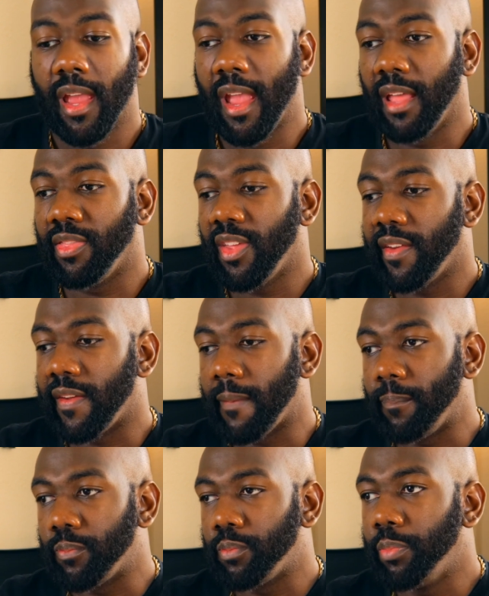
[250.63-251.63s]
and then
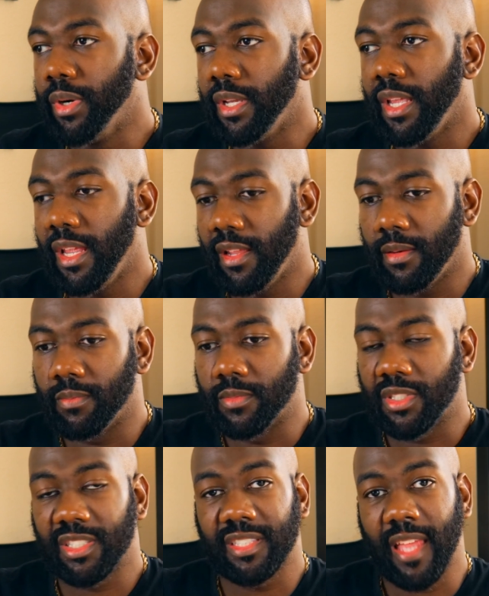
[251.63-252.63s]
put in
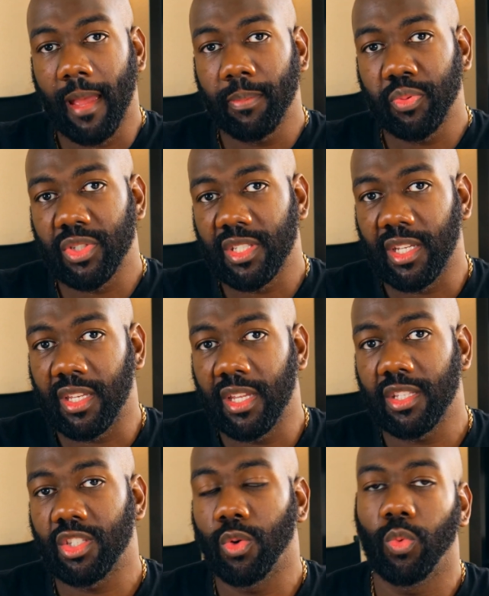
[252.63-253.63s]
steps to
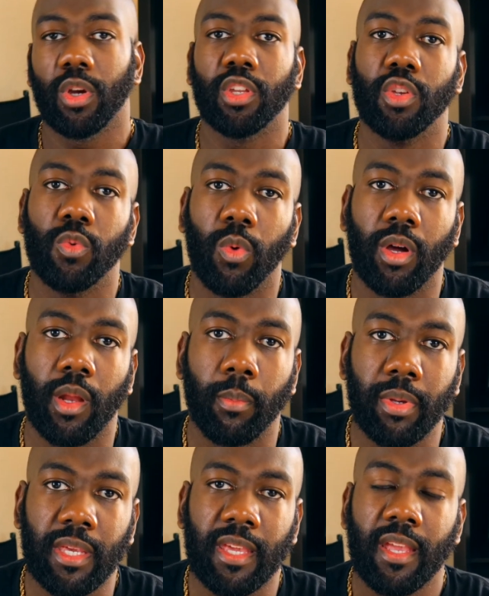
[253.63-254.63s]
get to where you want to
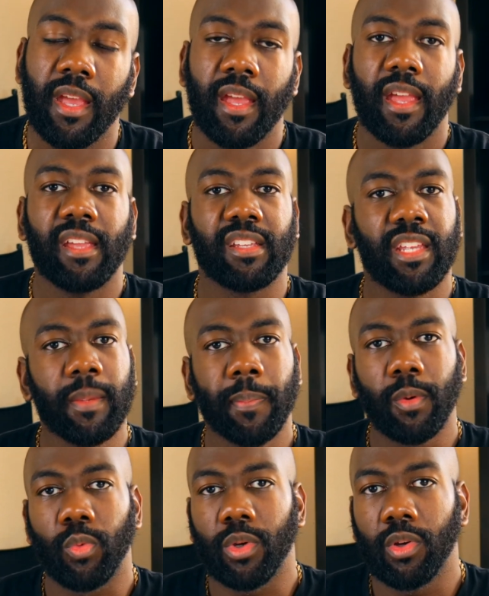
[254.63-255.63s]
be and
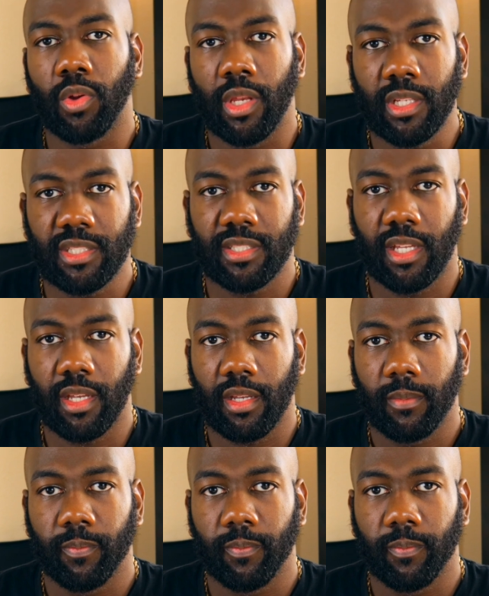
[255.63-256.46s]
keep it realistic.